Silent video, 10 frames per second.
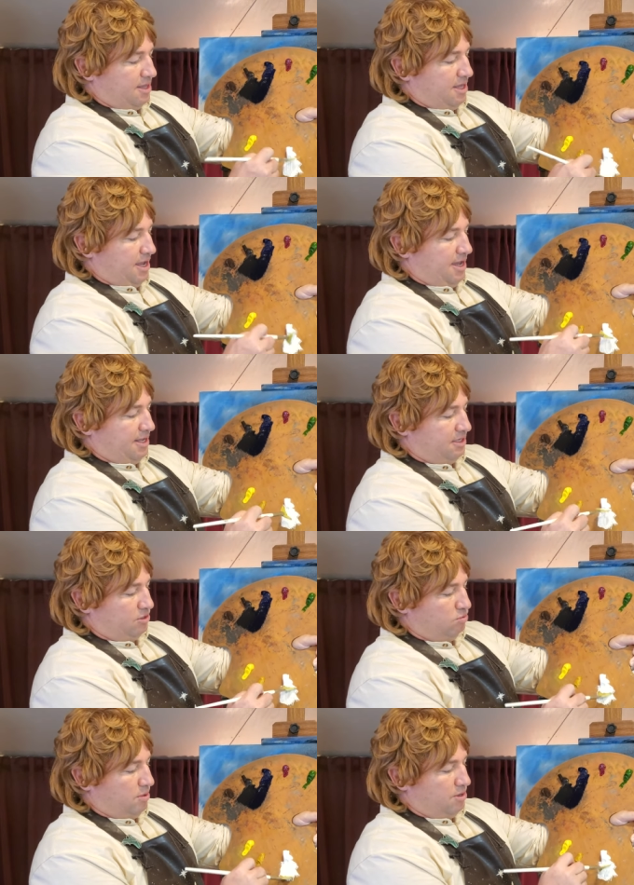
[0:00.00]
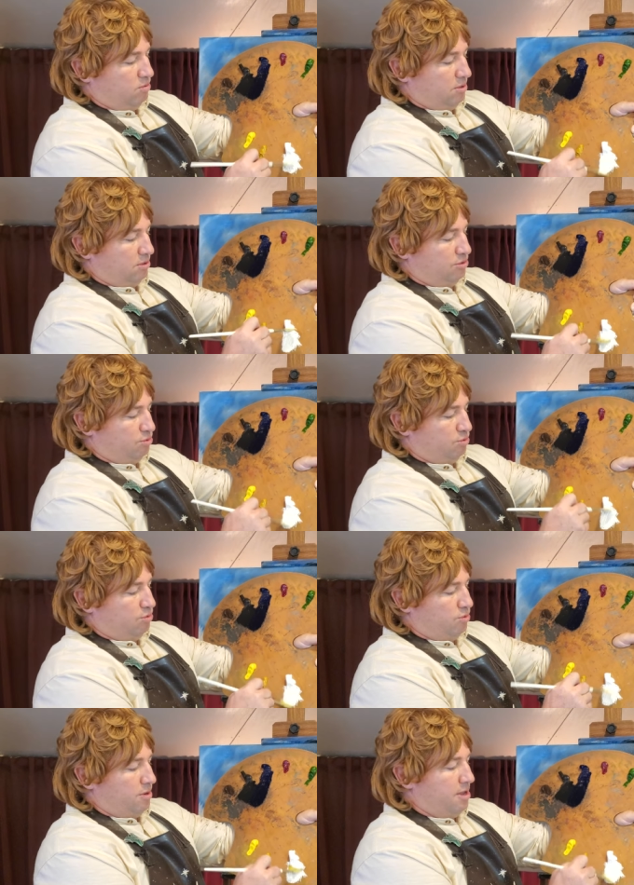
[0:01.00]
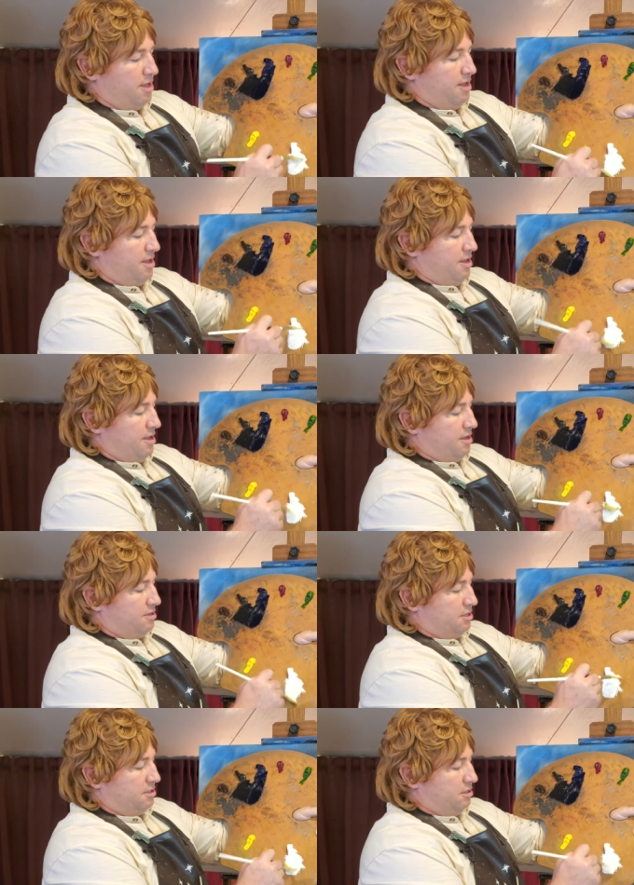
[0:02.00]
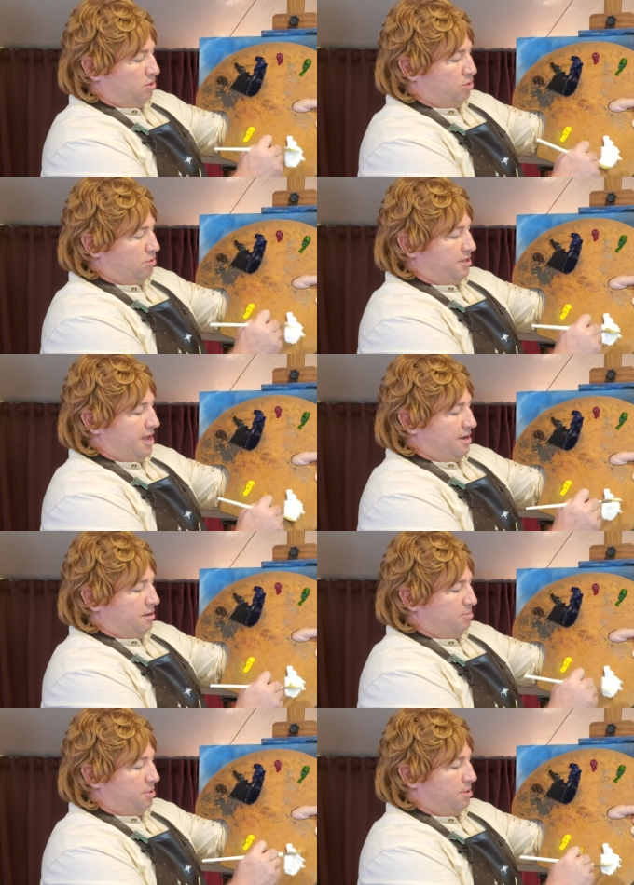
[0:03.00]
That's what we'll do. Just load that up.